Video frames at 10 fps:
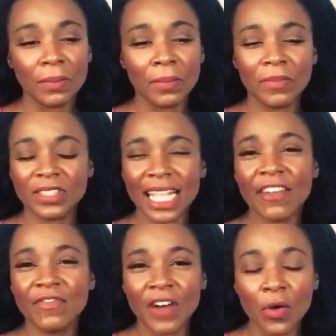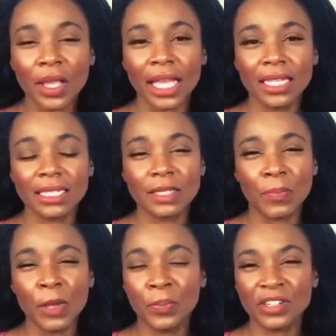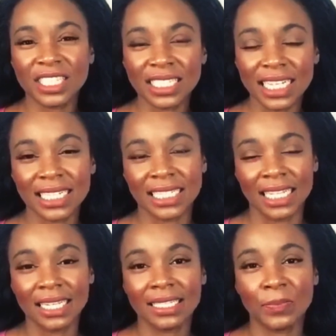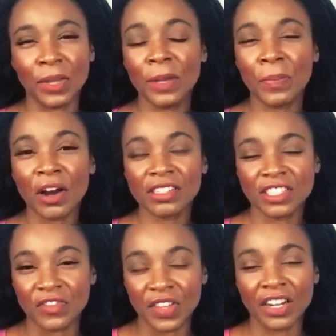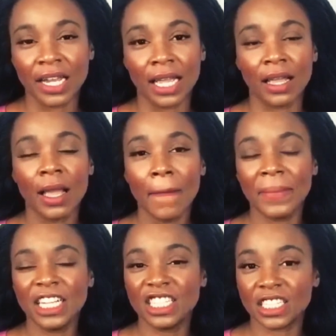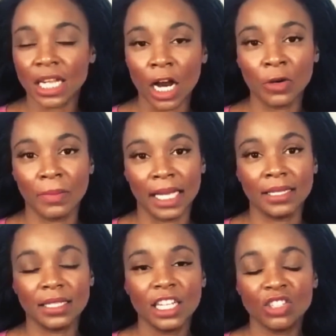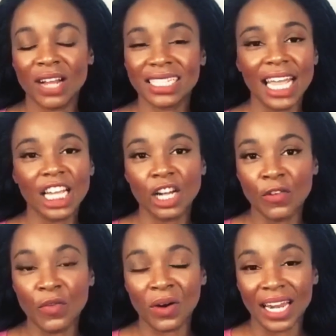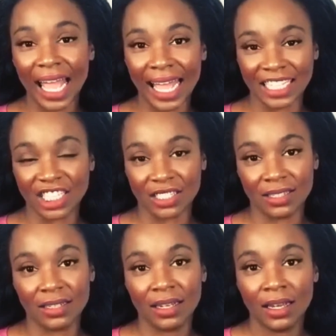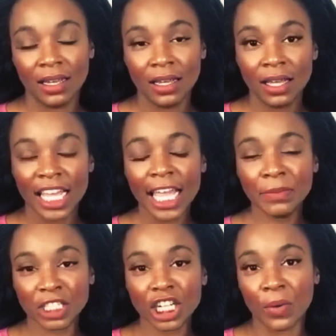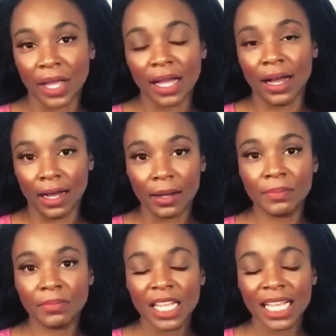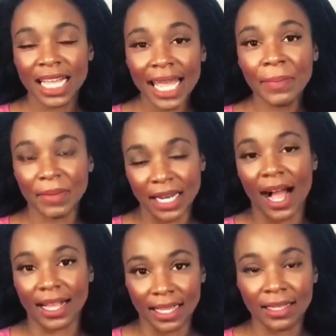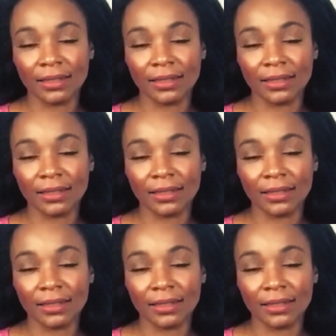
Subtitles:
Stay focused. Be persistent. Be persevering. Be determined. Do not take no for an answer. Keep showing up. Keep knocking.